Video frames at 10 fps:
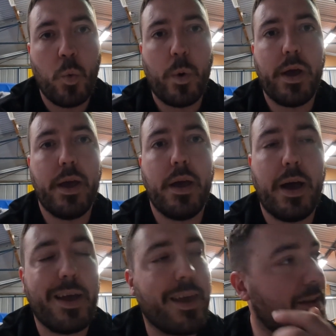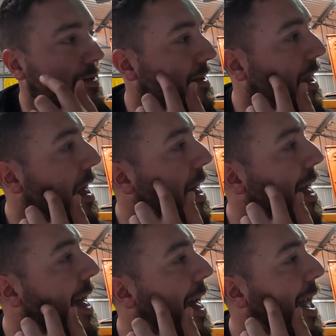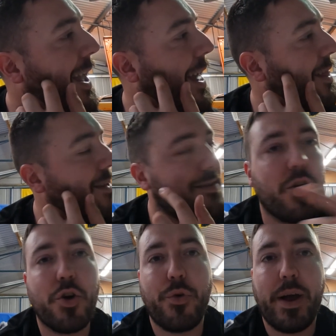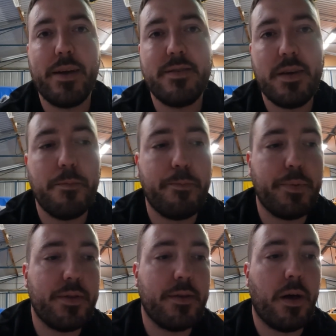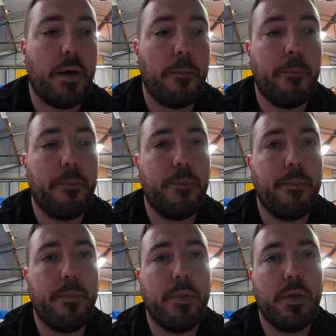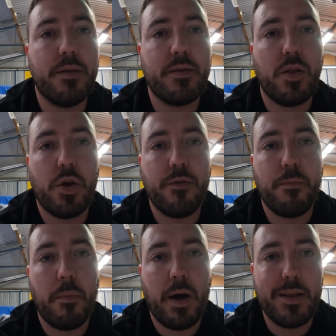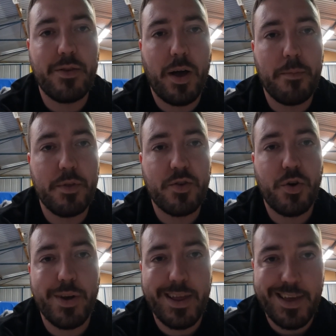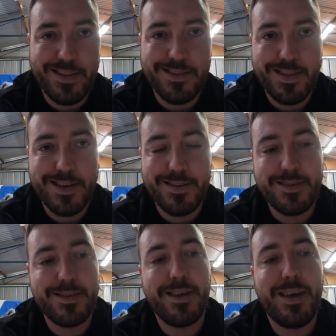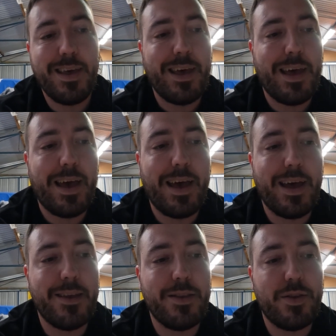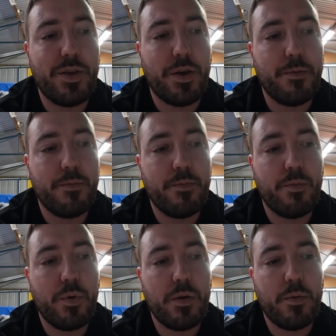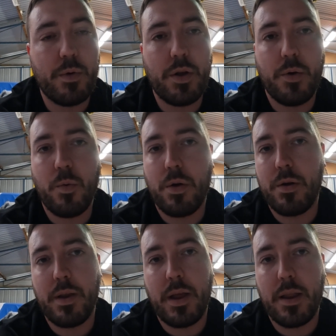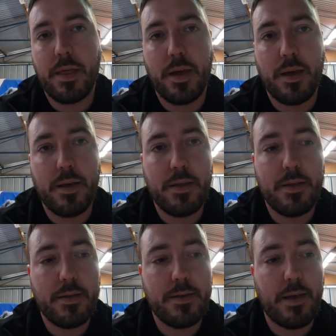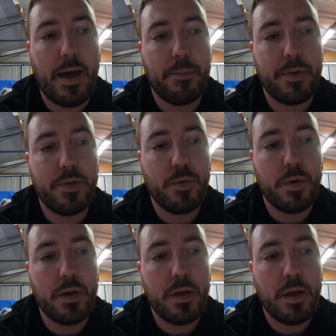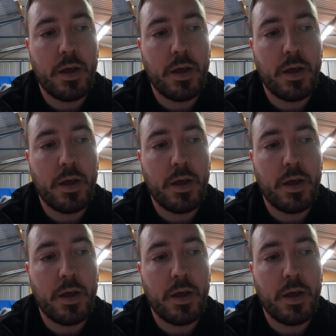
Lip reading: where, I guess, again, this is not crazy, but there's a lot of my time that's gone into this, and you know, we don't want anything to happen to it.